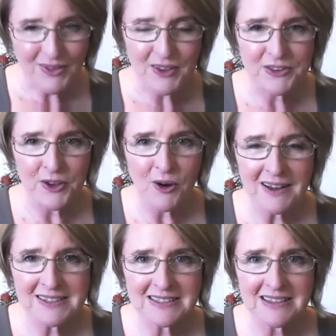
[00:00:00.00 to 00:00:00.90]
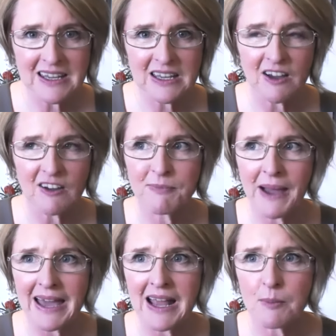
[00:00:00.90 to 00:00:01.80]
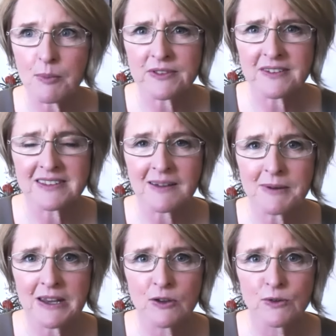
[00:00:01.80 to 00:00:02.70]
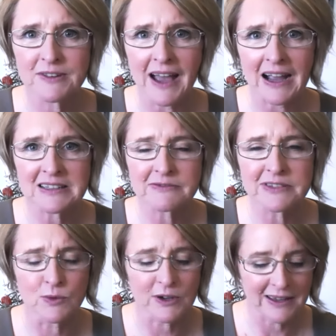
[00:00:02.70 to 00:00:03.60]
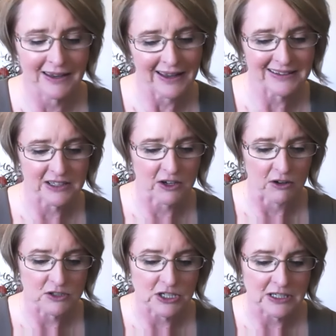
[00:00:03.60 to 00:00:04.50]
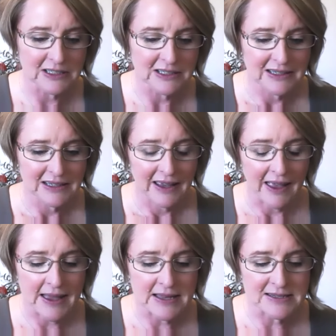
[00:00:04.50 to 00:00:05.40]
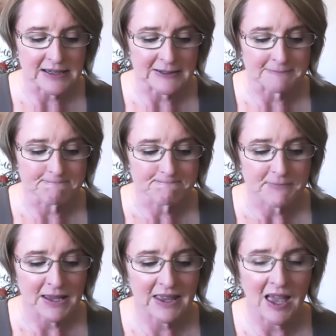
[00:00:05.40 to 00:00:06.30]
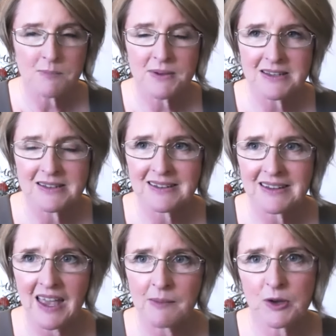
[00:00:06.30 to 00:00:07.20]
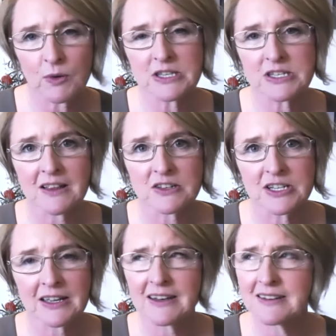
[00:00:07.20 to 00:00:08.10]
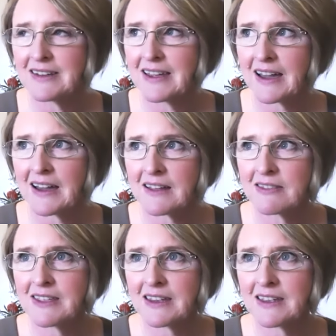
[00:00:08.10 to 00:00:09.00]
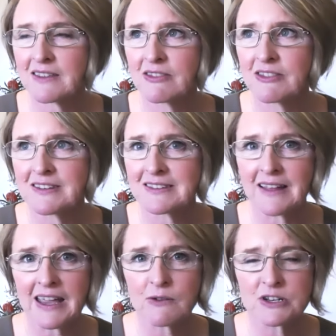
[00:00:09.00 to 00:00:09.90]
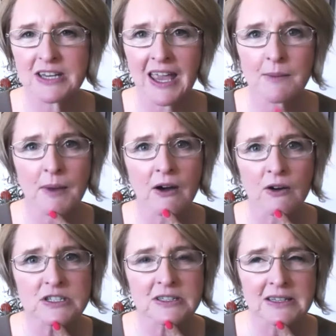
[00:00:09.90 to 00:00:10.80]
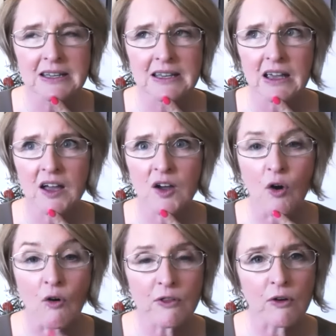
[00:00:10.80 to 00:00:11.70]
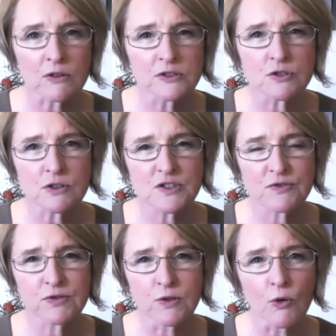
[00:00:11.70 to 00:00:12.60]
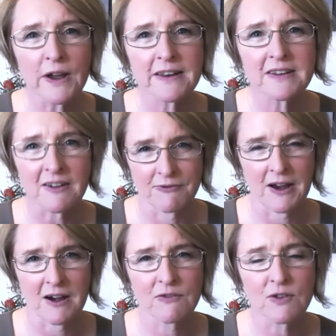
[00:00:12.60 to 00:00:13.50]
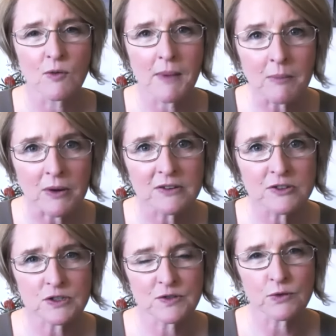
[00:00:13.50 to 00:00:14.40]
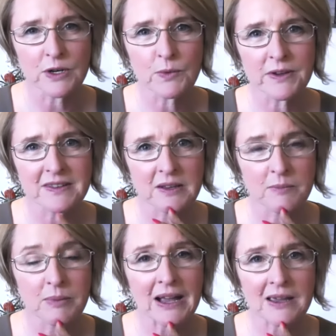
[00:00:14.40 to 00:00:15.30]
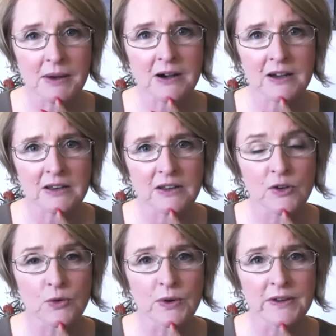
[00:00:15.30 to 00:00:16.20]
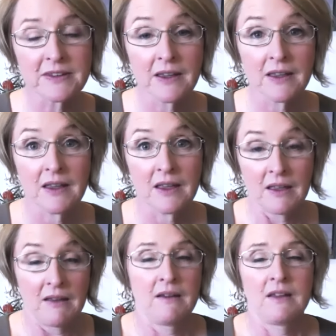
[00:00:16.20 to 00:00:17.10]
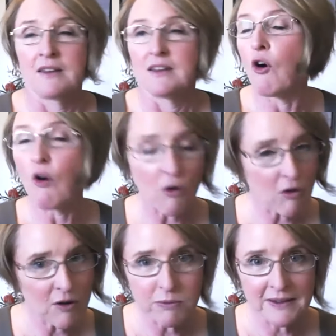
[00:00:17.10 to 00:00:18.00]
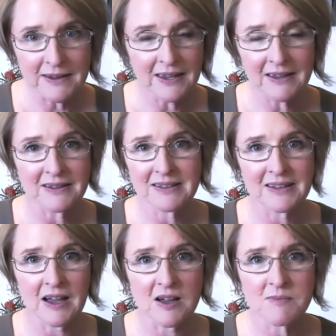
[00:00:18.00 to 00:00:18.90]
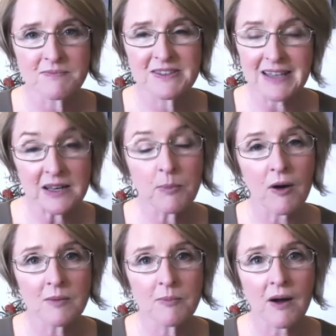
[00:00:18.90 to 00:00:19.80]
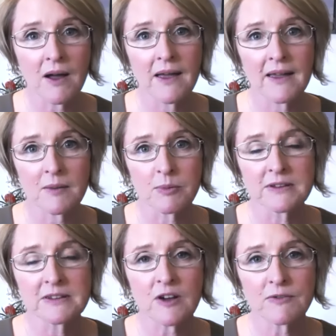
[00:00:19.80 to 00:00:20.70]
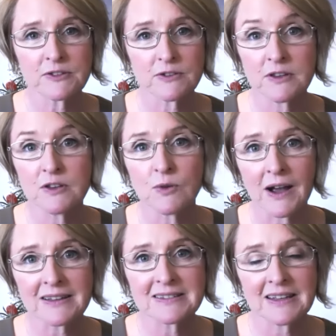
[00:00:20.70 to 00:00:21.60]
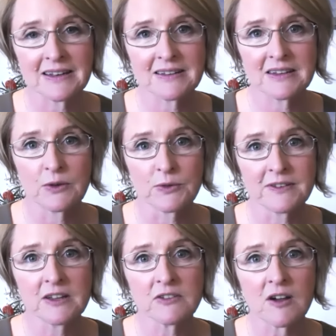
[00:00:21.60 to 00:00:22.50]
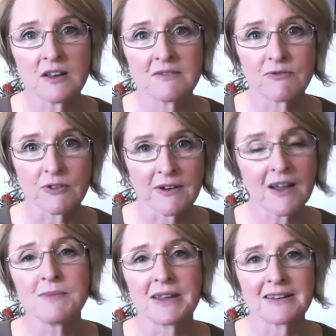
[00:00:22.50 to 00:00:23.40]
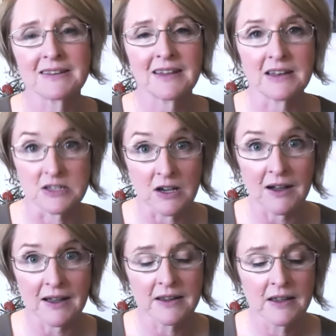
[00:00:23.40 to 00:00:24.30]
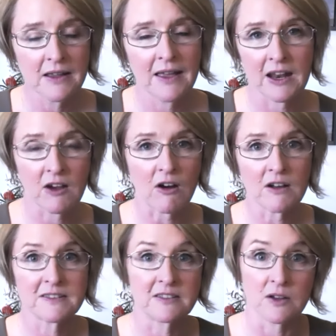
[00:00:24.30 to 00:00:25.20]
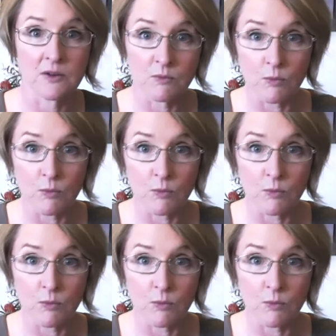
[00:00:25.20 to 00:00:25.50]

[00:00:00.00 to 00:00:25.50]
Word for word: So I tend to think of bad apples as somebody who's actively working against the culture, and um, it can be it can be quite challenging. And I think this language came out uh, over the whole George Floyd affair. If you remember, George Floyd was the Black American who was horribly um, set upon by a police officer in the U.S. and he was kneeled on for nine minutes and died. And it caused the